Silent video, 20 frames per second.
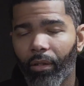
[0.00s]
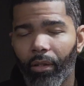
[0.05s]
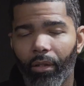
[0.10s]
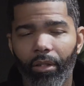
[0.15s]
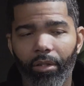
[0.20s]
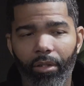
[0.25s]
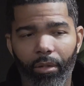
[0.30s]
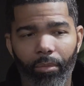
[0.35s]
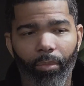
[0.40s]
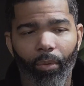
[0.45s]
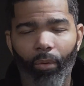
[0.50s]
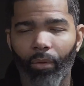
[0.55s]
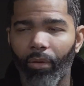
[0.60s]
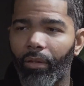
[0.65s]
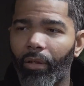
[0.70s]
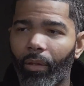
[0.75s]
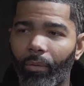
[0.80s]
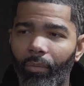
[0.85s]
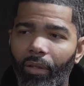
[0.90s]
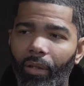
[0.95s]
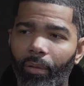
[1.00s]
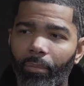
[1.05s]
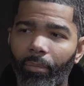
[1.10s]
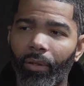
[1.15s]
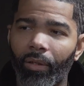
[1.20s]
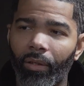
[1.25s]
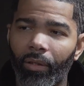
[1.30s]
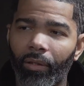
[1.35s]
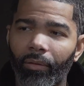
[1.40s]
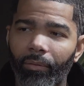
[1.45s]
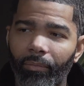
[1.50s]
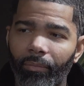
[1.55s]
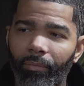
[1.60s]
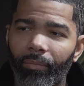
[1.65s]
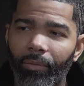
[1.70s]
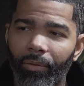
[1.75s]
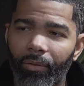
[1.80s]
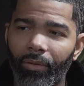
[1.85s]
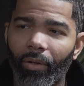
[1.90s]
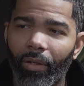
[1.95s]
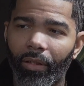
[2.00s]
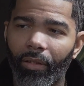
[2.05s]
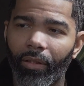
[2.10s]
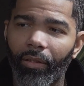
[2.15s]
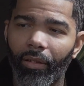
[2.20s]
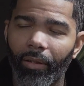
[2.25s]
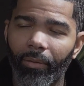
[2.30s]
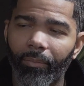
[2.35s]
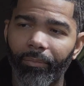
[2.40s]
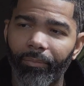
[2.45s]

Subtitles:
it's important that we unplug. So I did that.